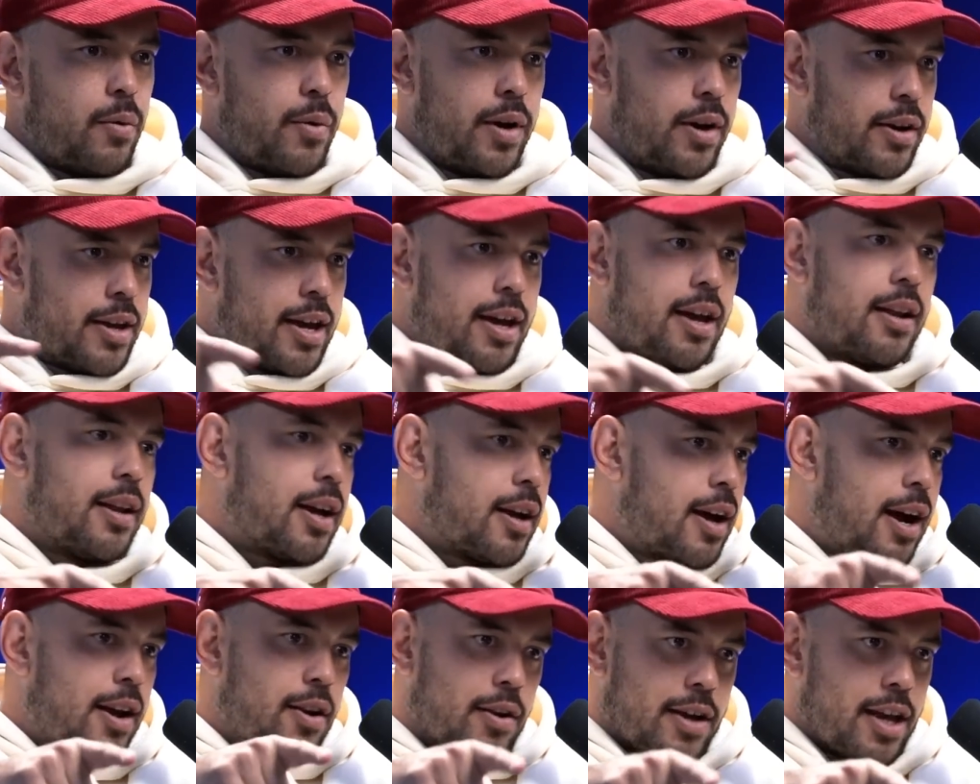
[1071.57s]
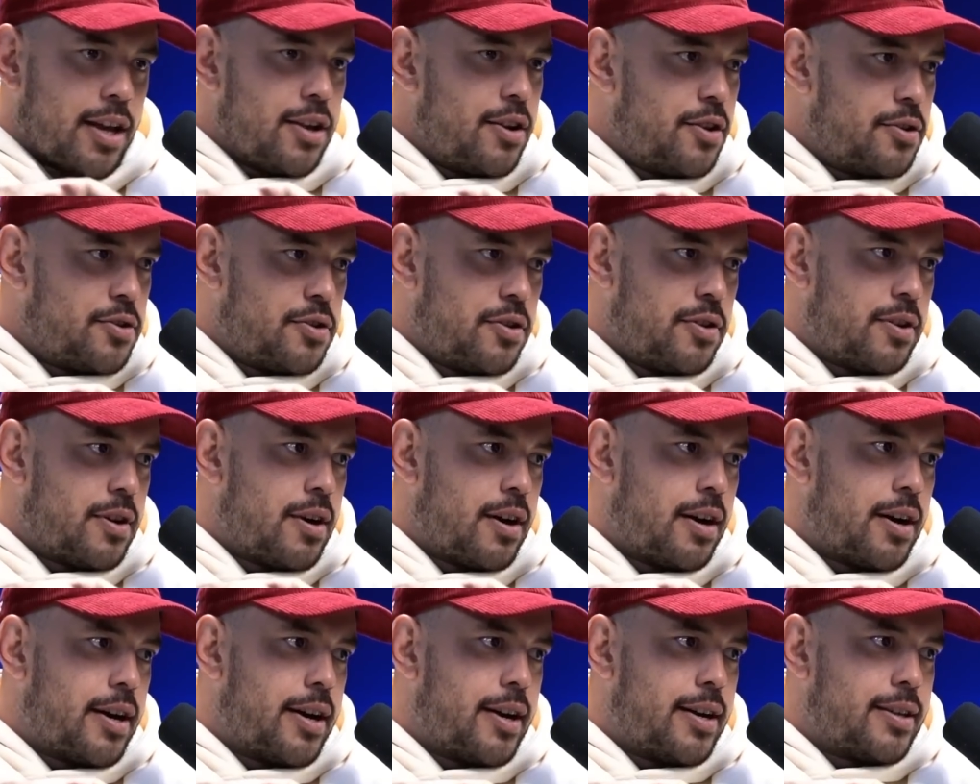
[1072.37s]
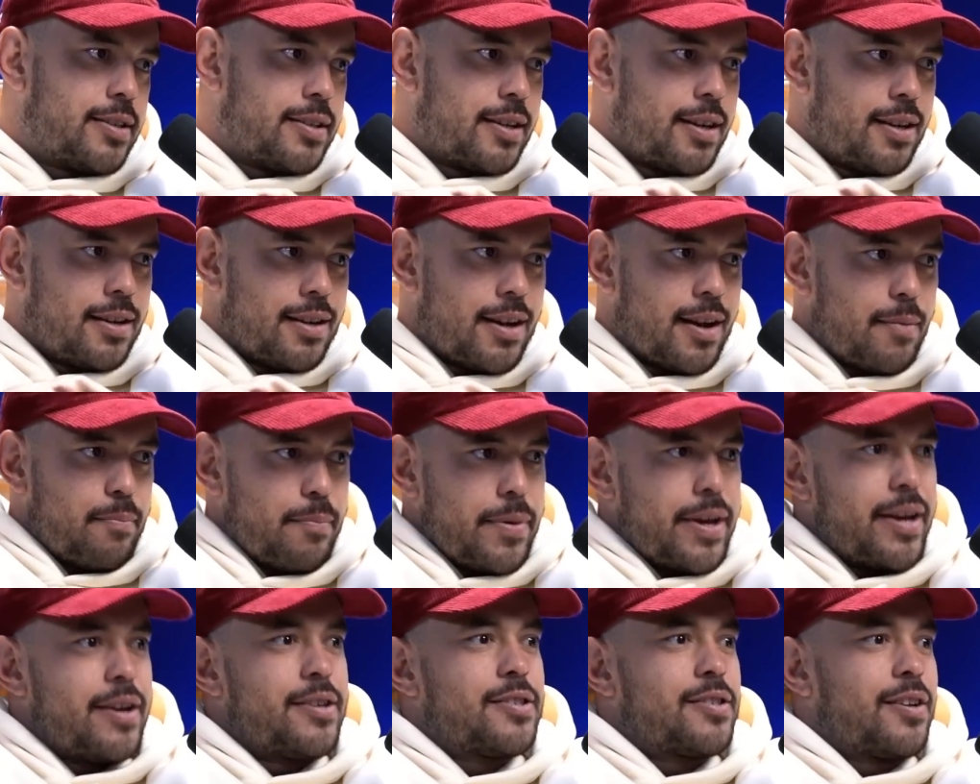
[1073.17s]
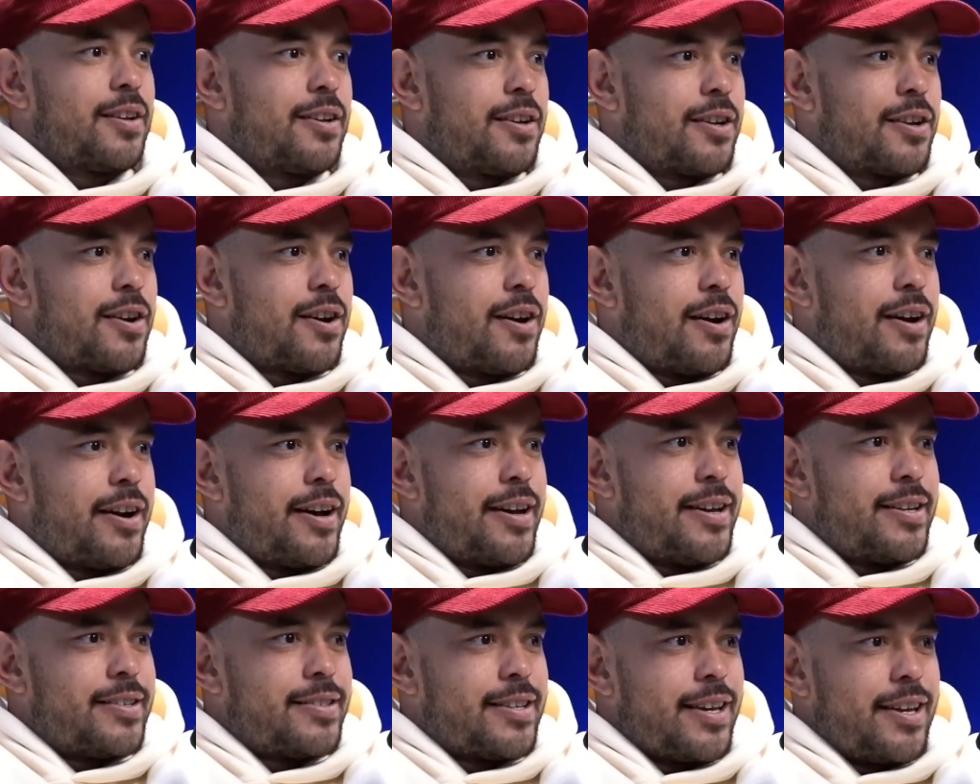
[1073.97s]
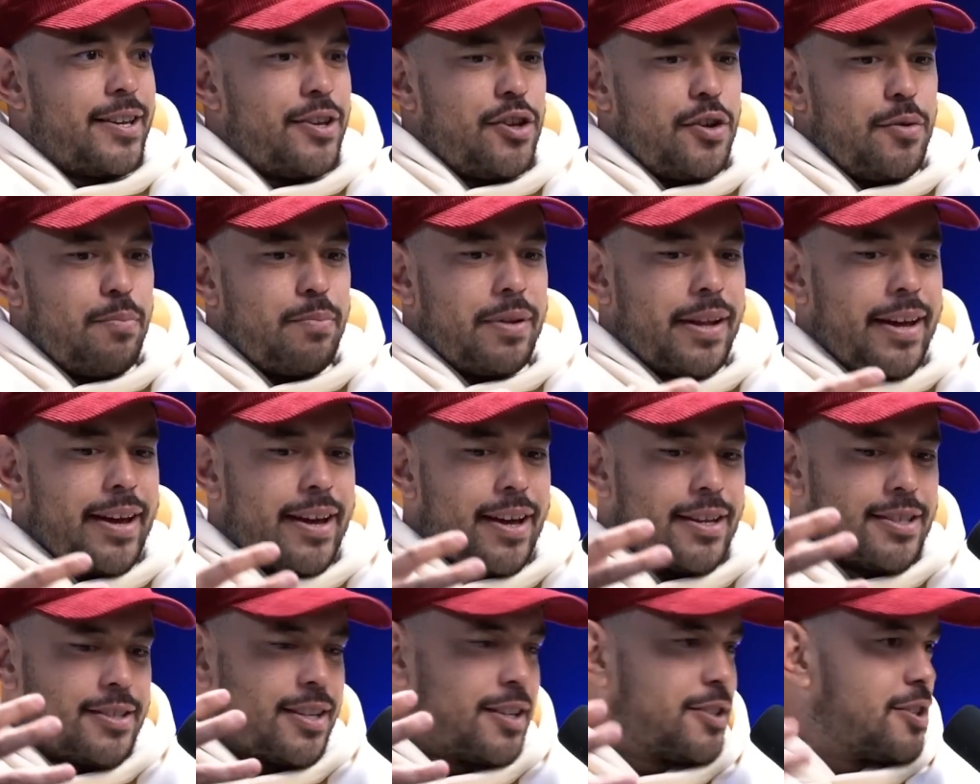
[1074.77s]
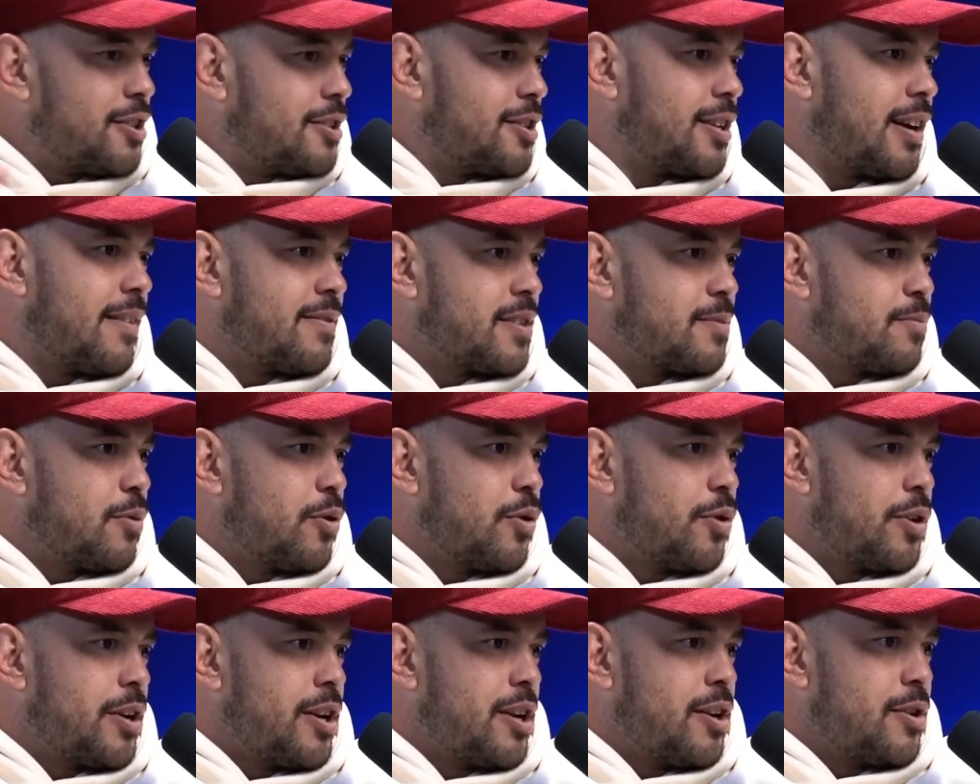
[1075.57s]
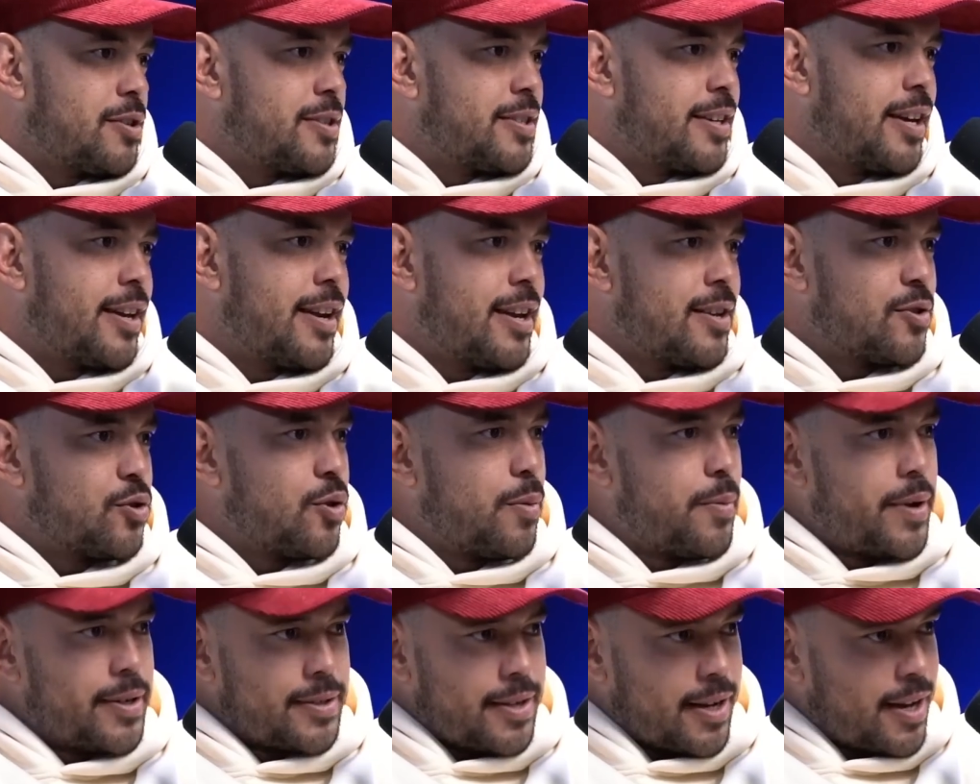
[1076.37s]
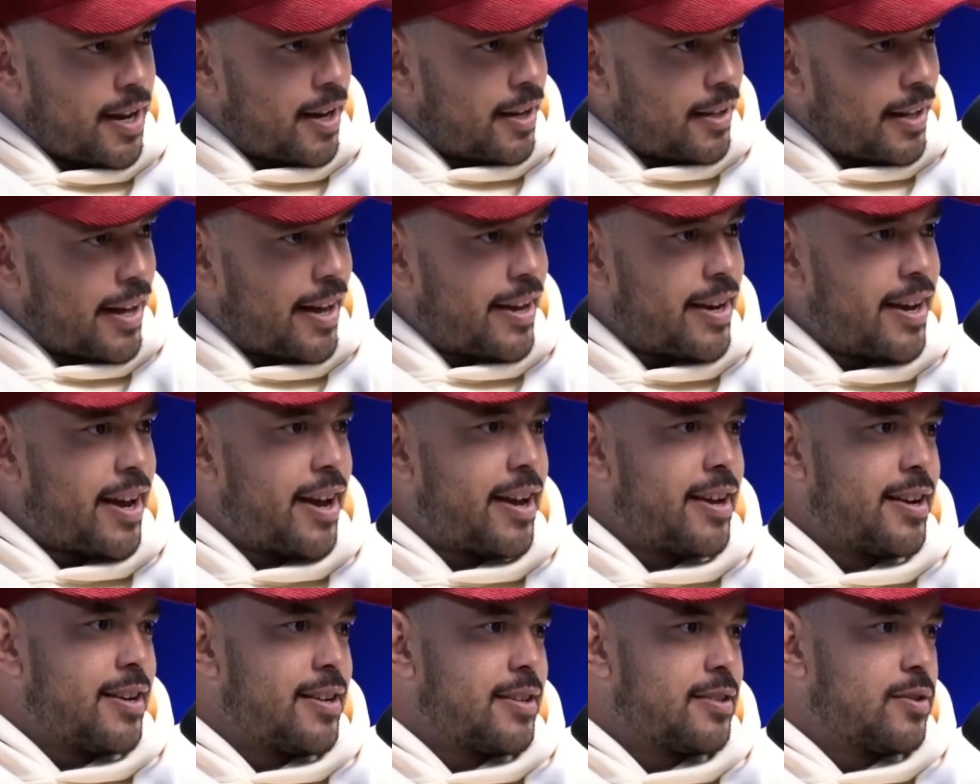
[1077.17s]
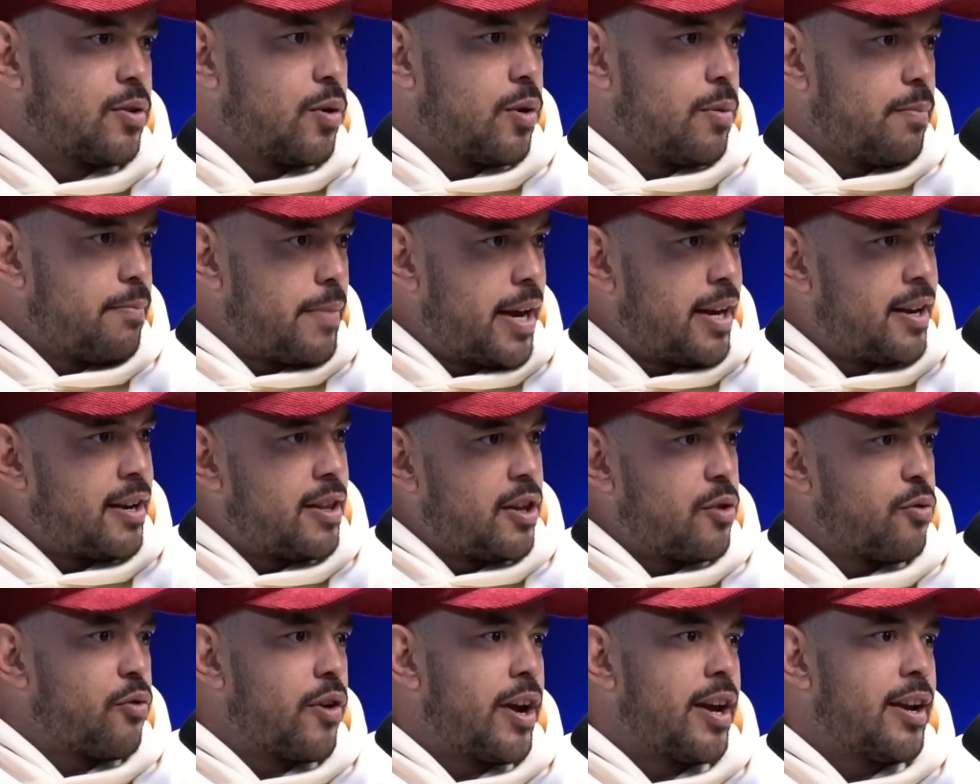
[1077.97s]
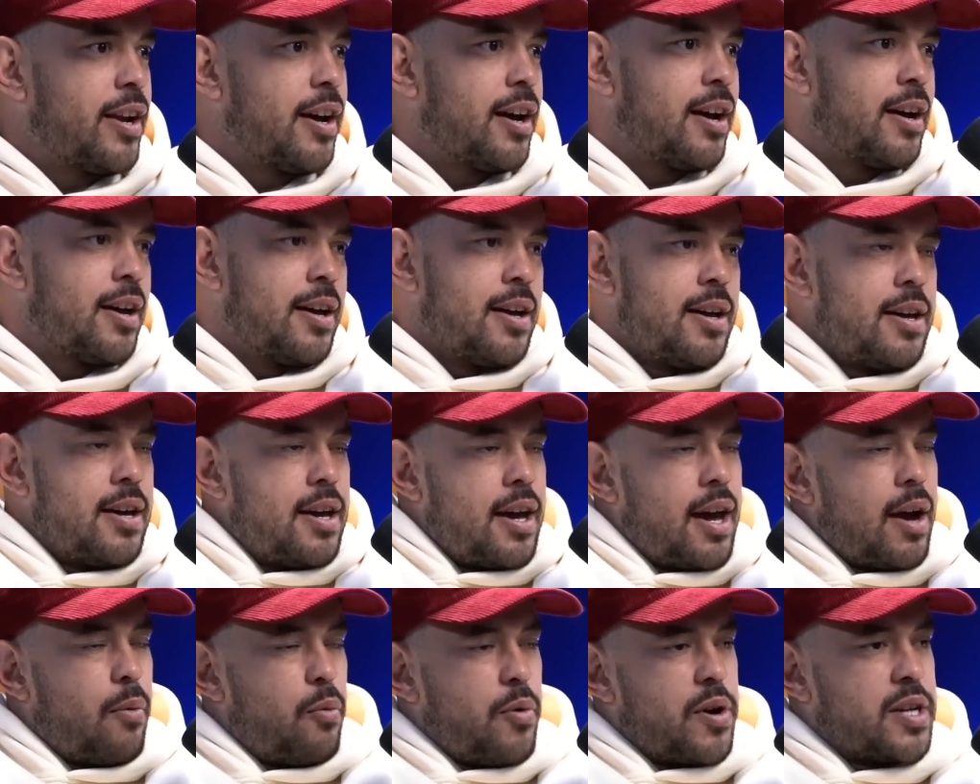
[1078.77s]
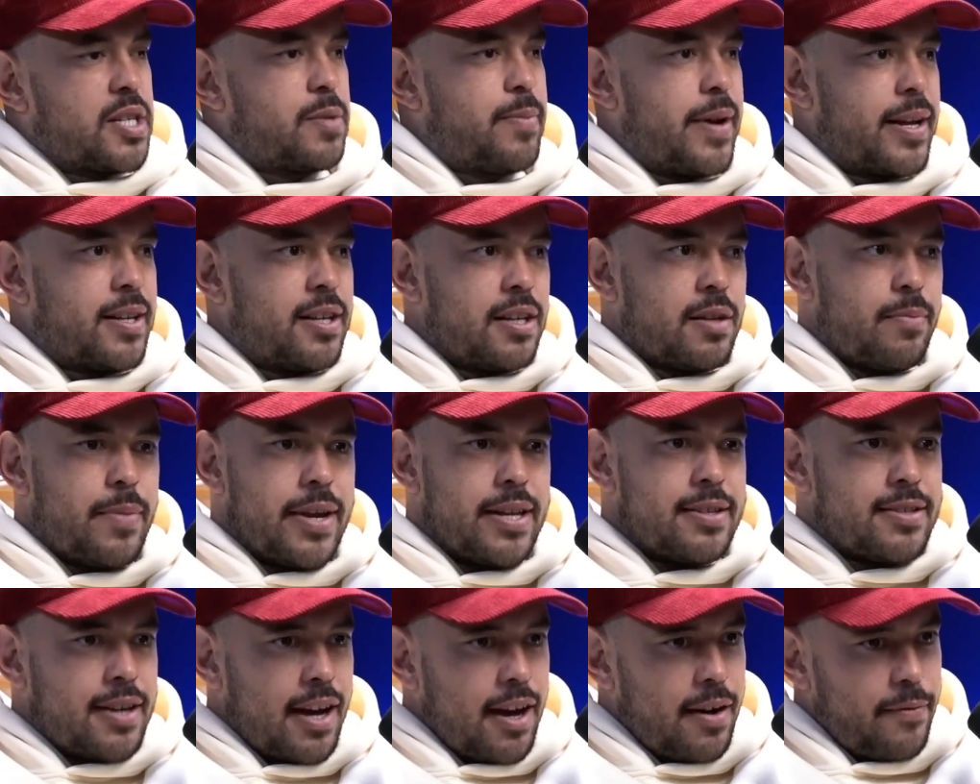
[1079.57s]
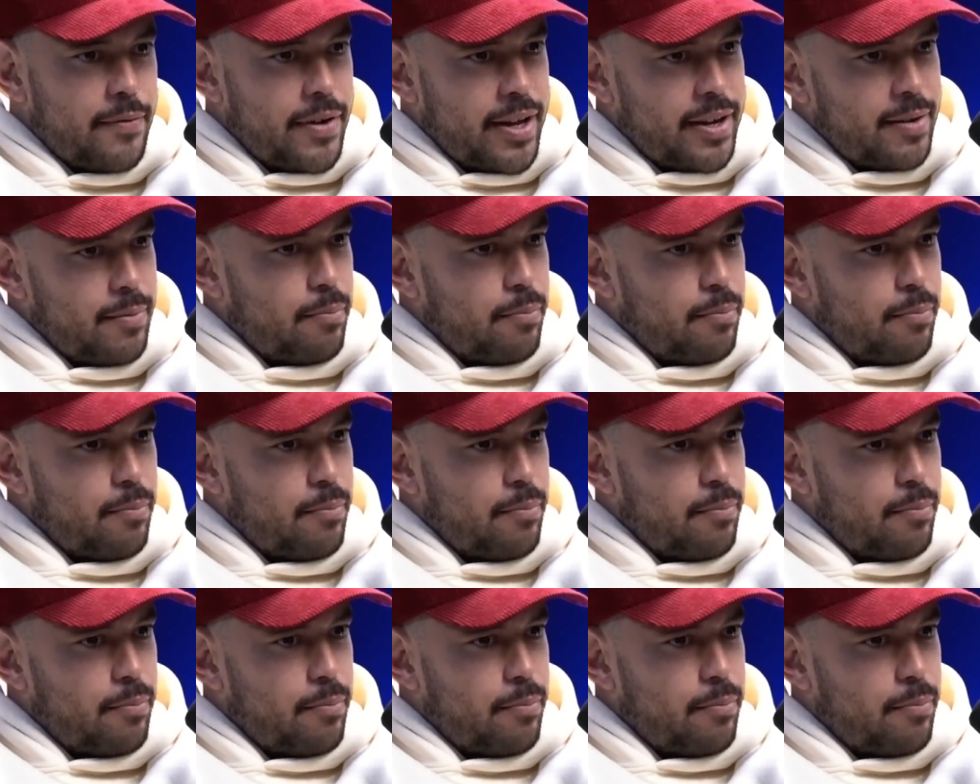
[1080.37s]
I look at you two guys and like big, solid guys, and you play such a tough sport, and you're seen as almost like a gladiators or men in the arena, and we're expected to be tough